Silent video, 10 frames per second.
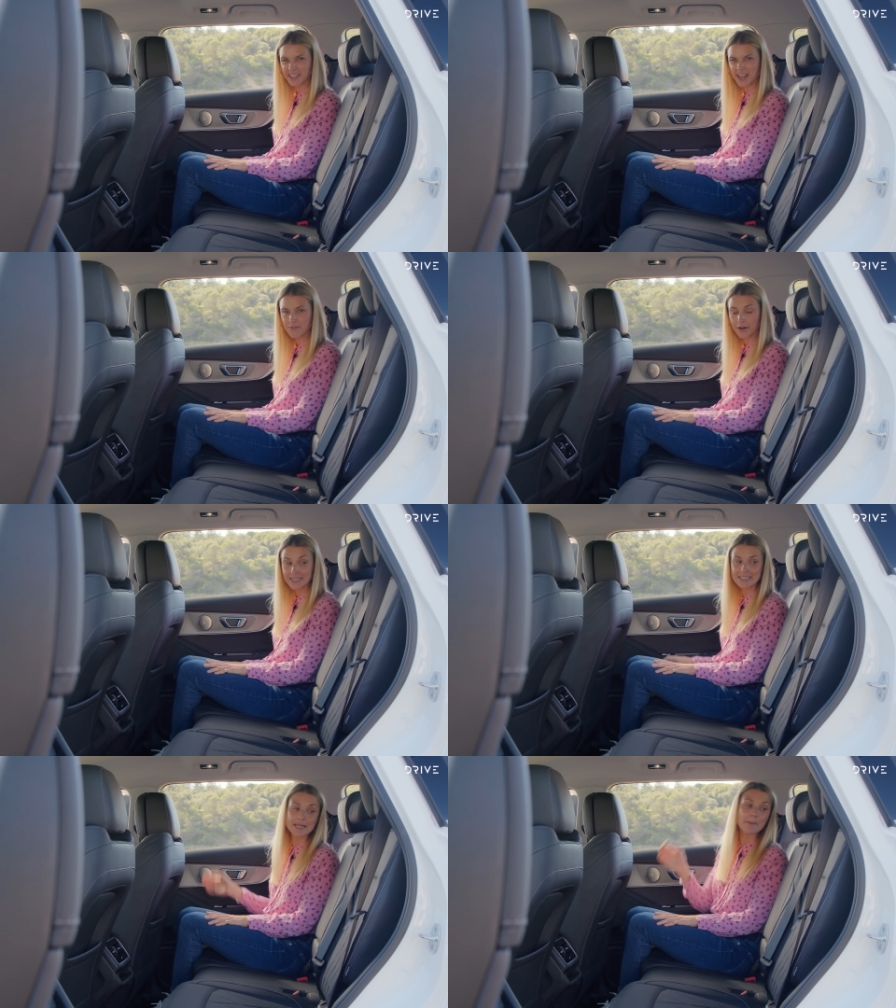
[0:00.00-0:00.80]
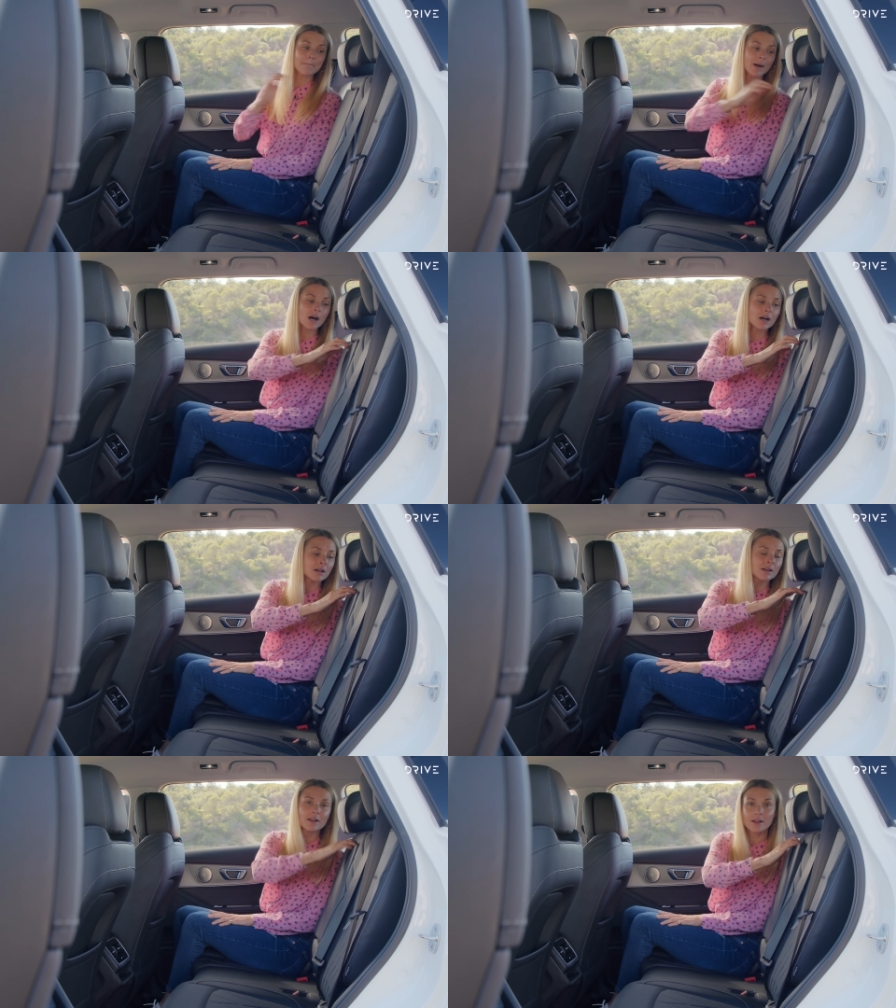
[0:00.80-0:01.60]
in there very easily, but
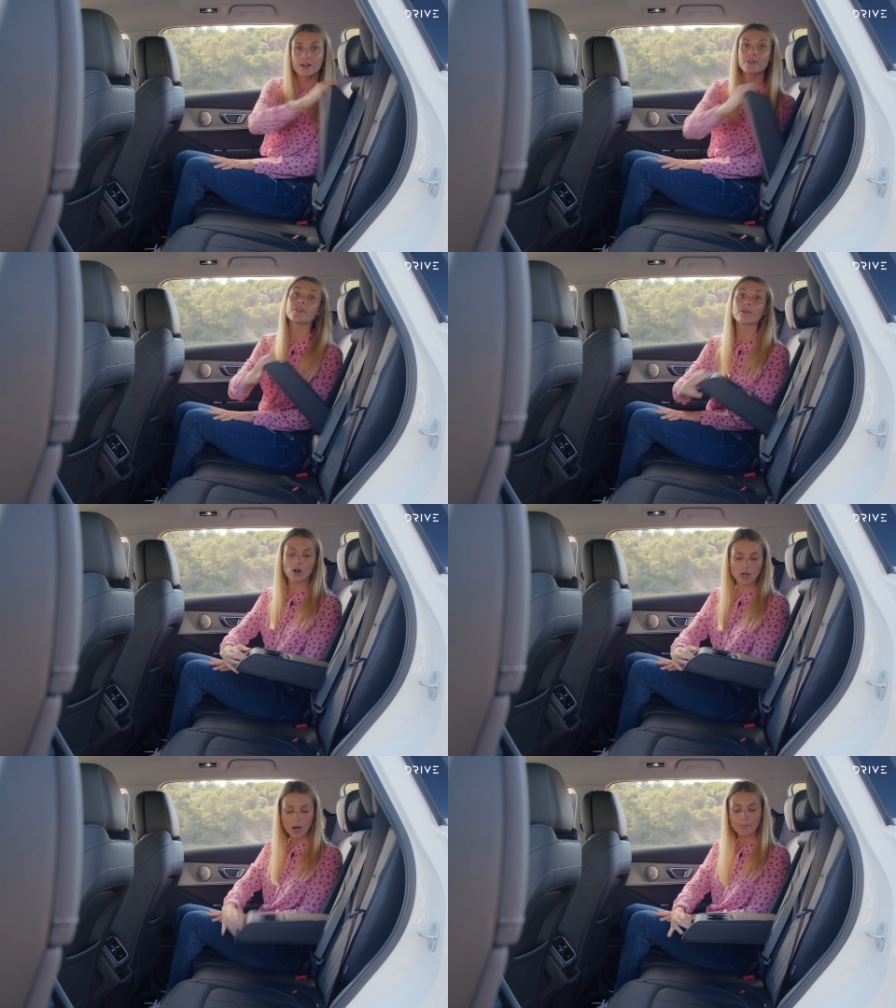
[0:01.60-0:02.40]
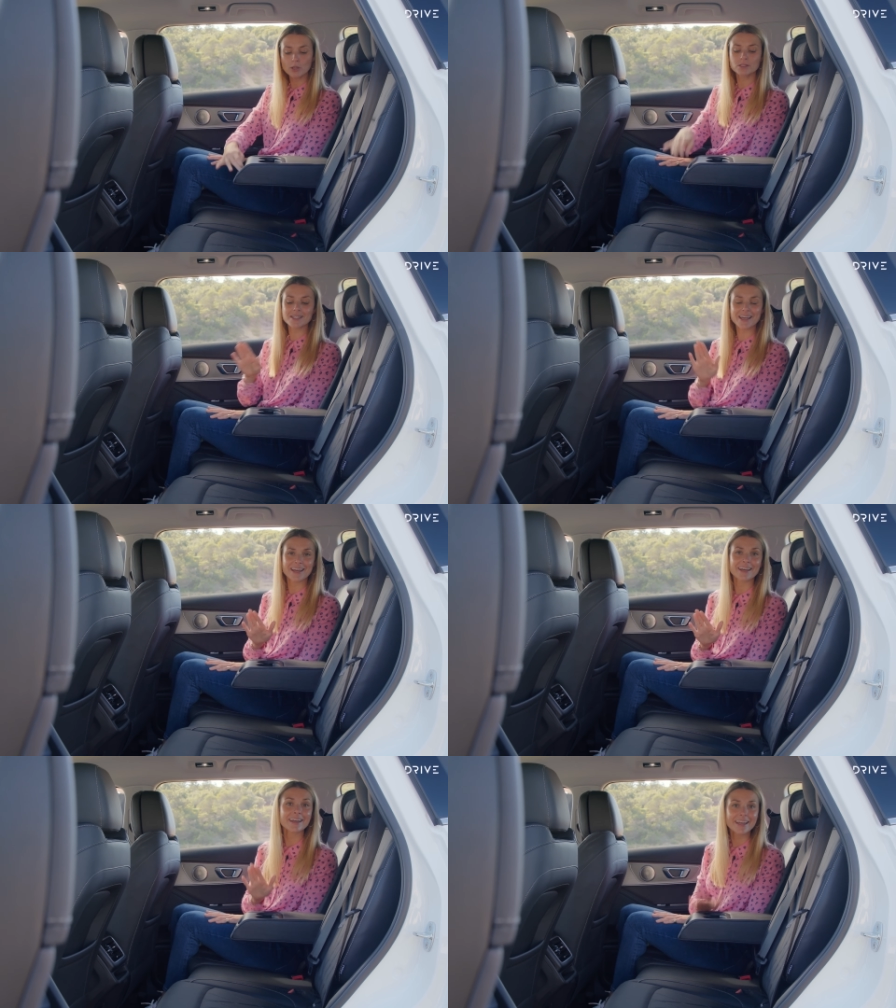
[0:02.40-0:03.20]
there are cup holders
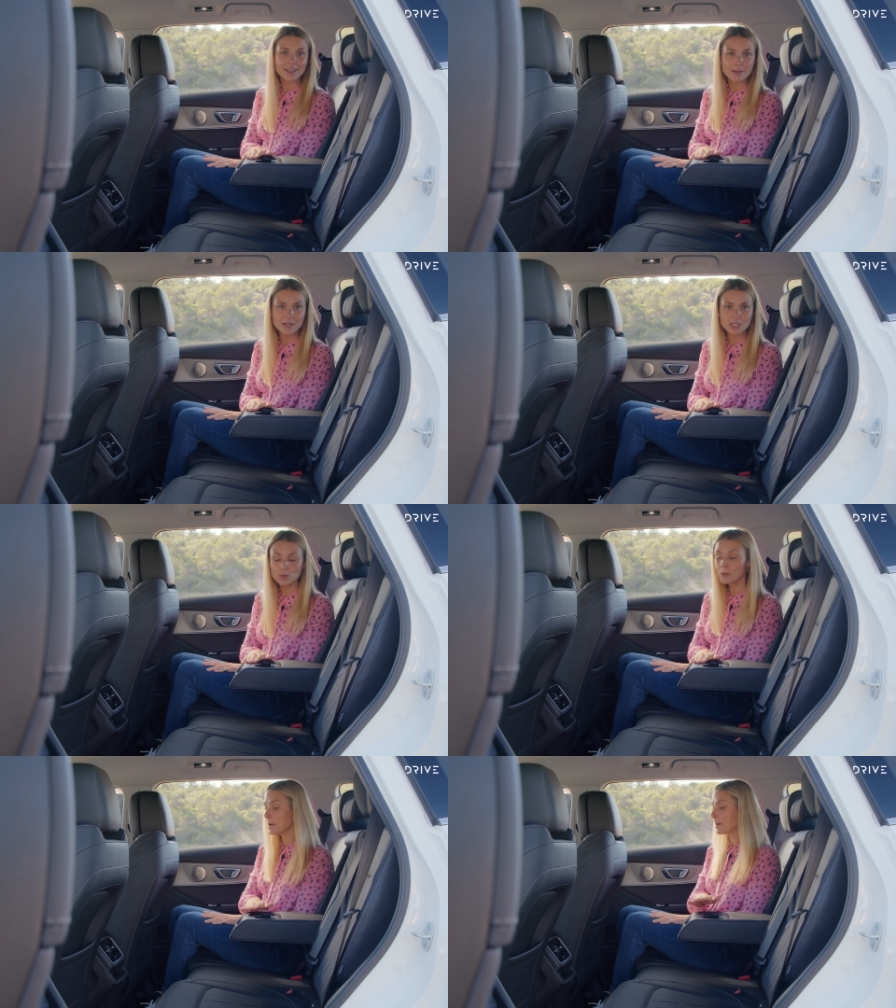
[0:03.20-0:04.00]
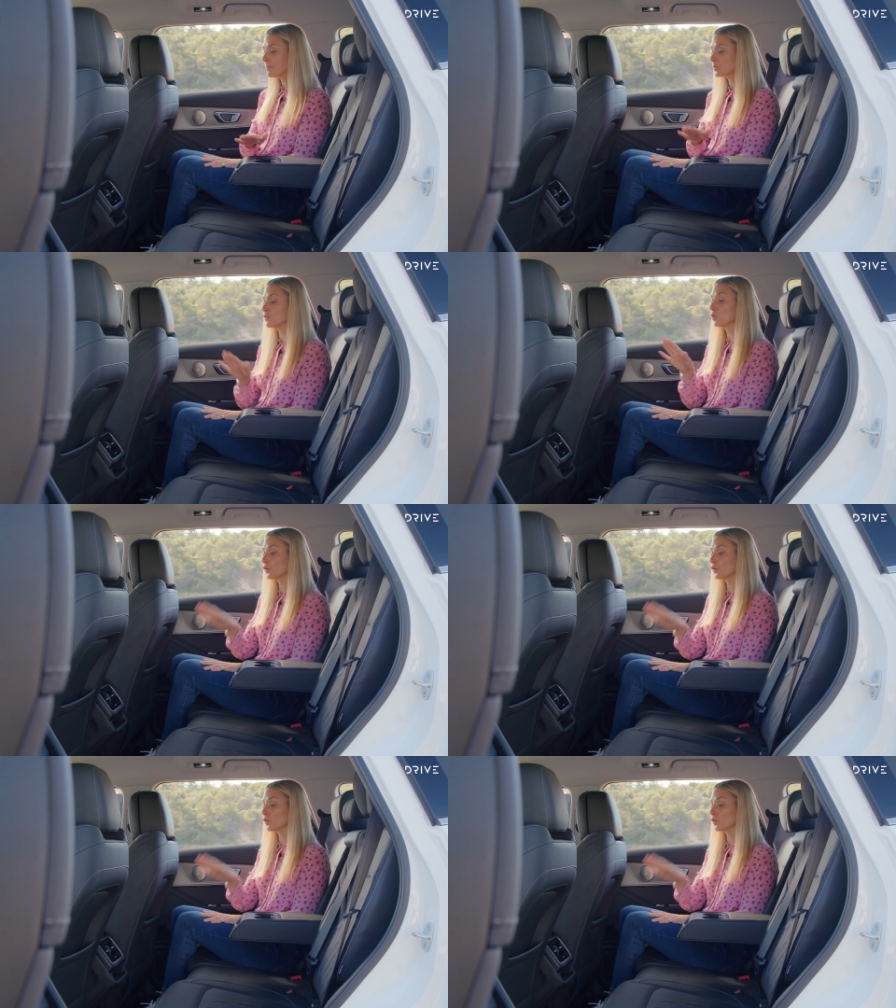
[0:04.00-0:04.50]
here in the middle. You've